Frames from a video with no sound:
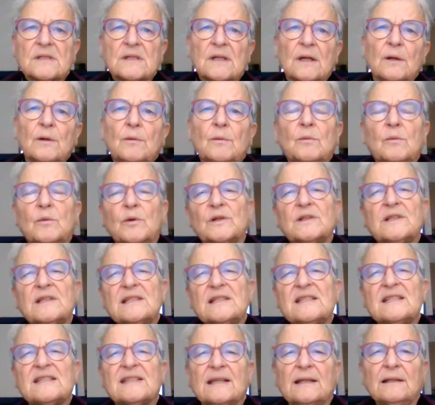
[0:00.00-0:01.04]
So what
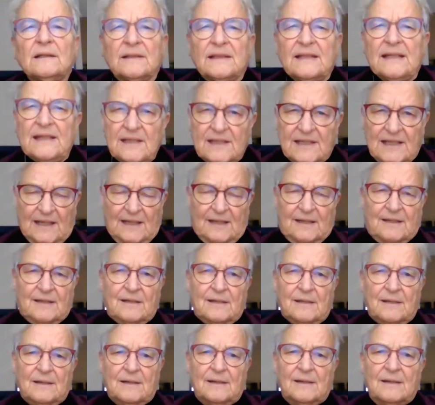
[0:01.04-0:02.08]
is still needed
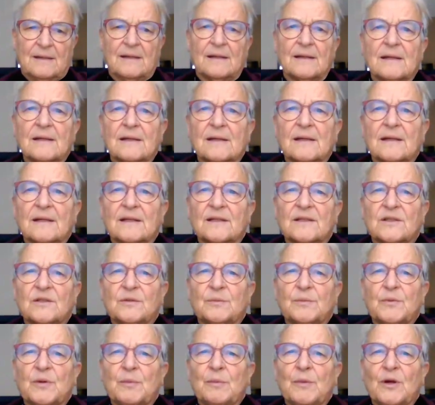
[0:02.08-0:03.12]

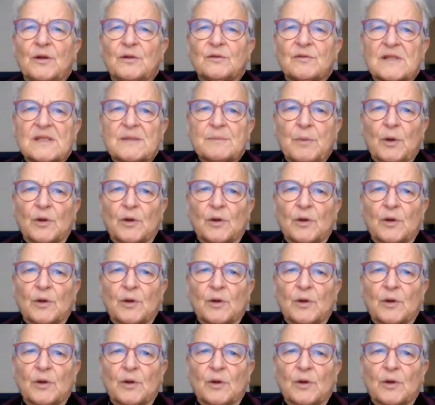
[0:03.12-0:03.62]
to promote